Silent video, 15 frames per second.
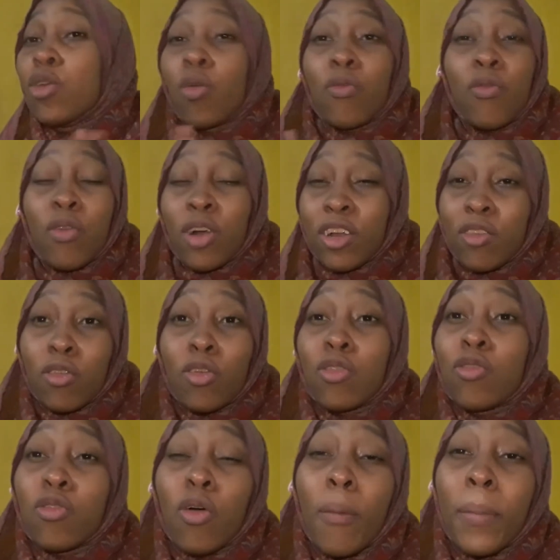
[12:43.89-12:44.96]
Don't focus
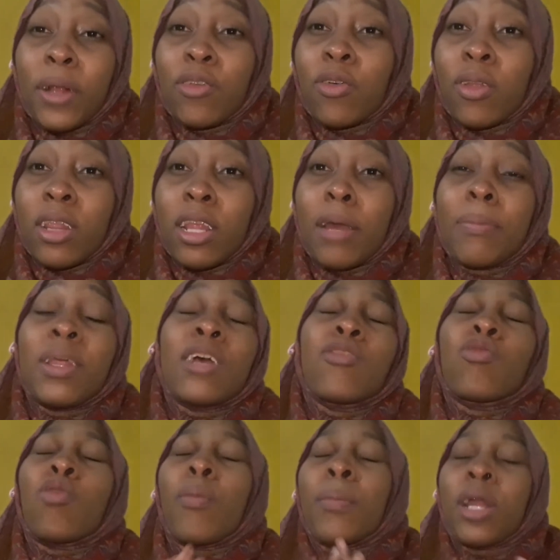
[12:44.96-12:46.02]
so much on them. There's
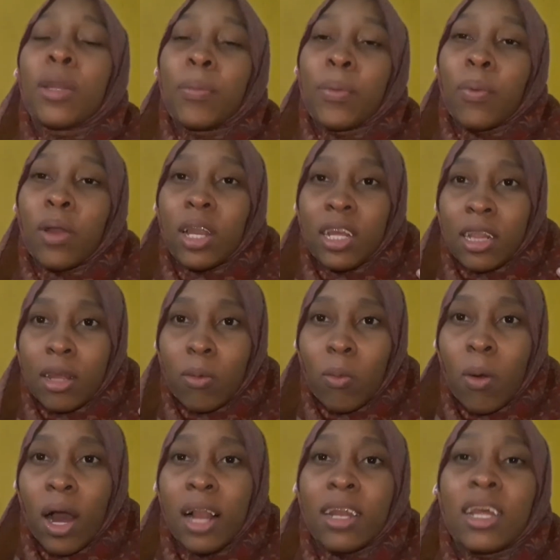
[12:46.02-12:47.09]
so many people in the
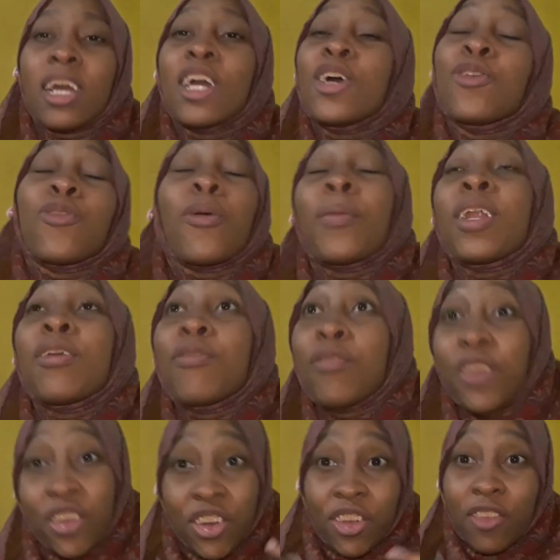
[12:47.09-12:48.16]
world, so many
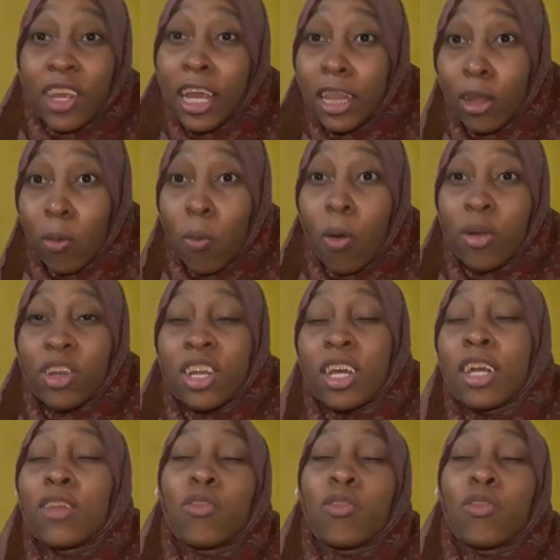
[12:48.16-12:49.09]
fishes in the water.